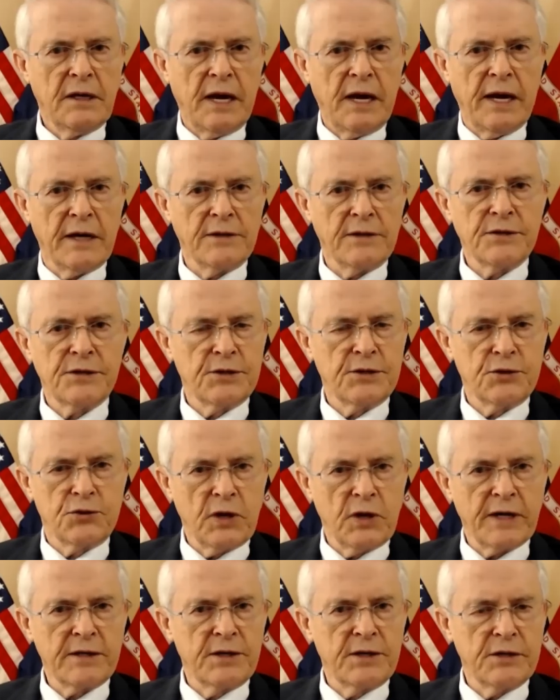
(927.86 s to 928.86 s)
as
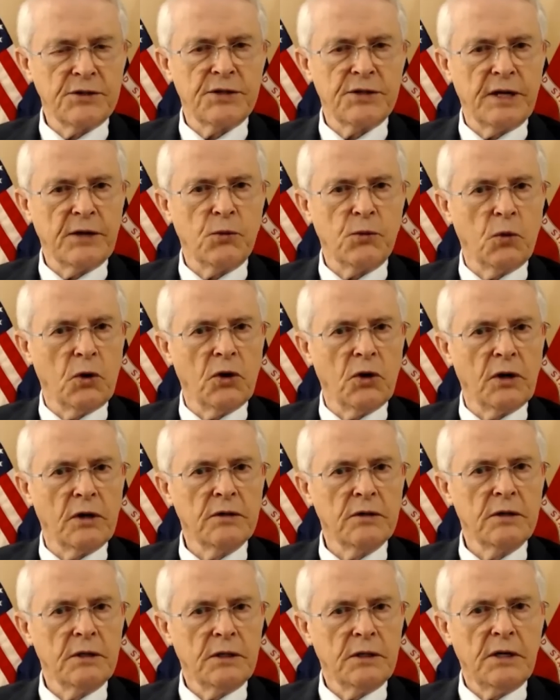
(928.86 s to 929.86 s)
strict as they
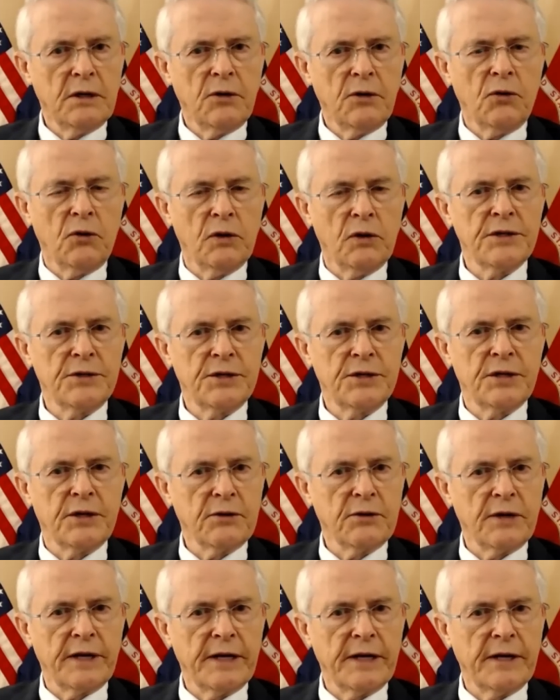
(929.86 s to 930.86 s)
were on
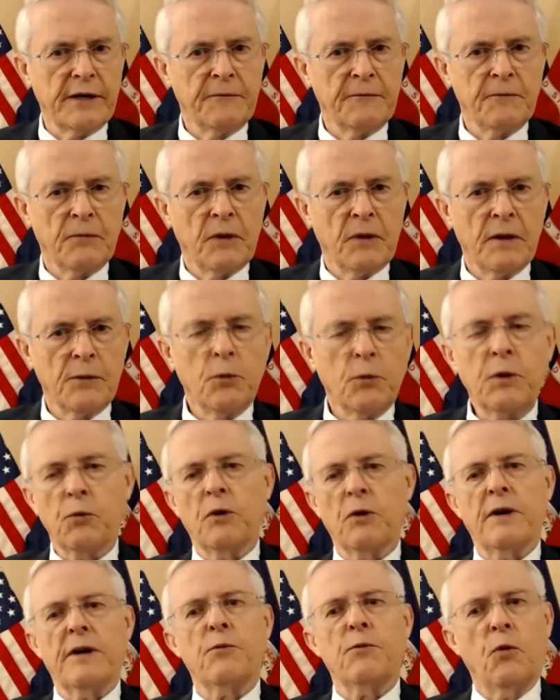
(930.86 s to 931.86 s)
Syria. We
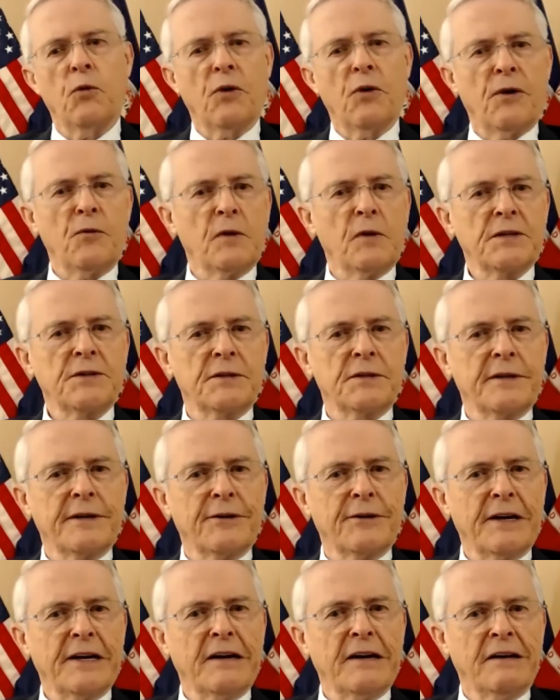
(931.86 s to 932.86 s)
weren't at war with
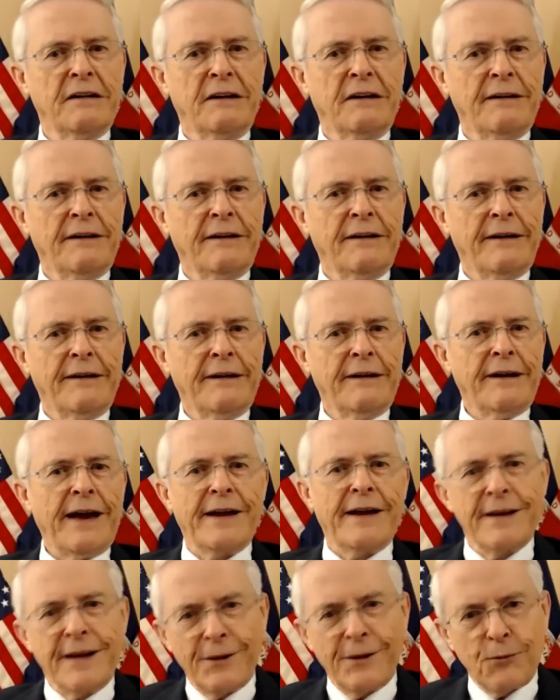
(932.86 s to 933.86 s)
Syria,
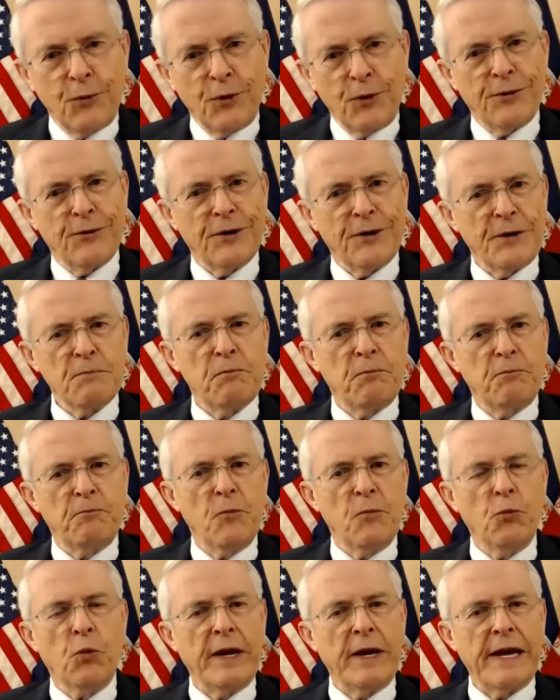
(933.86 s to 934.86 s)
and yet
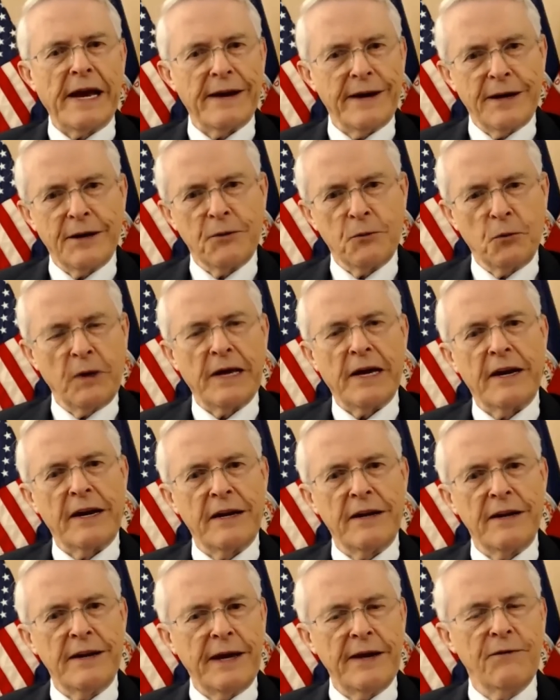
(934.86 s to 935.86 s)
we had a
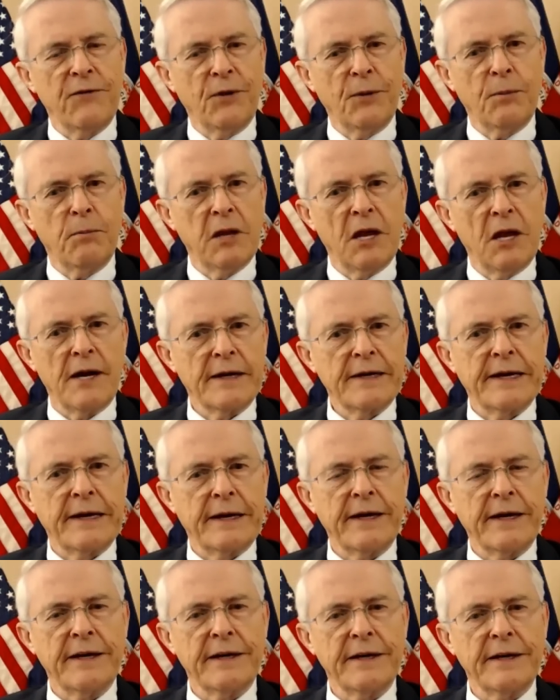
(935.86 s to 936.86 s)
naval
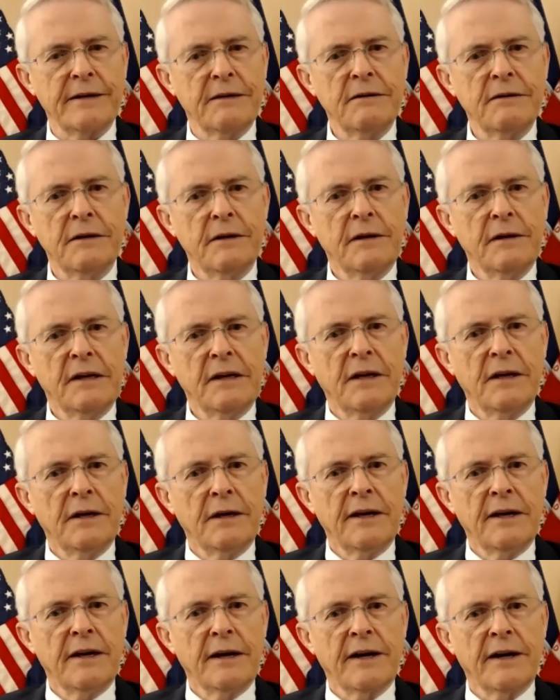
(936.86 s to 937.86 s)
blockade
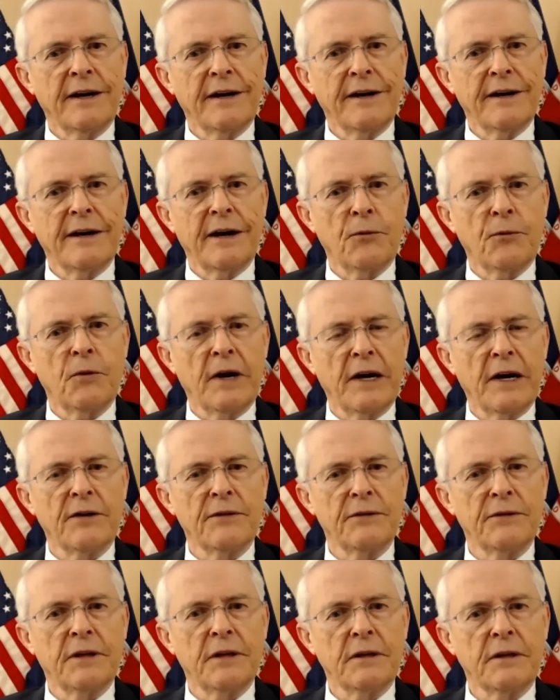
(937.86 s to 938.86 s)

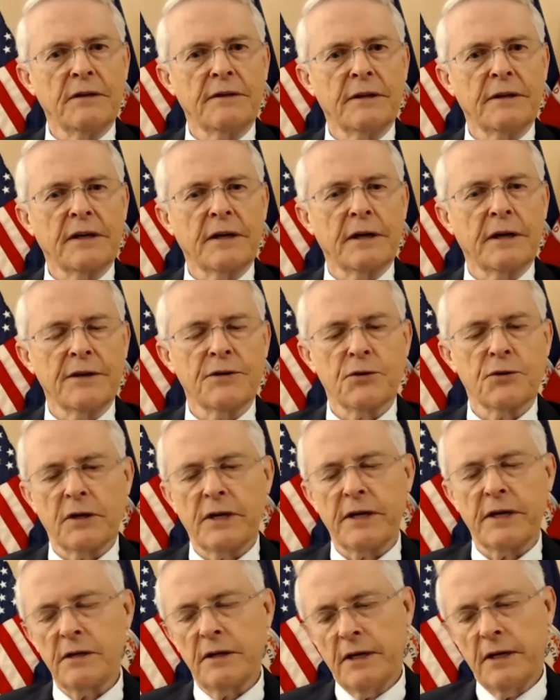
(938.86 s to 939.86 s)
around the
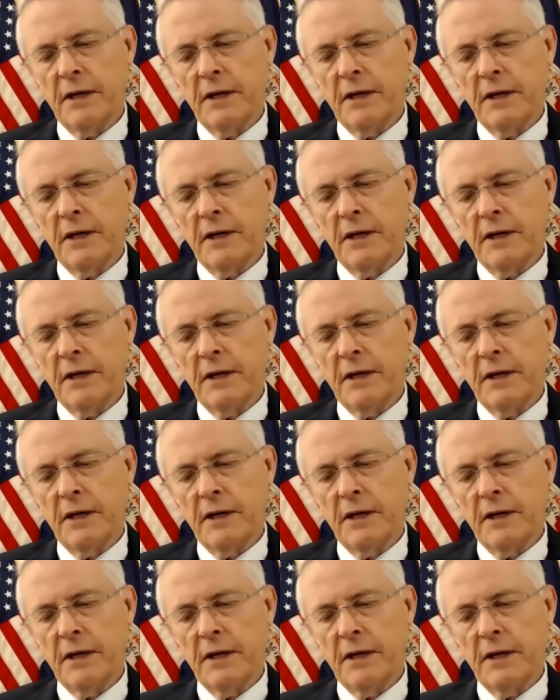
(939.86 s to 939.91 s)
country.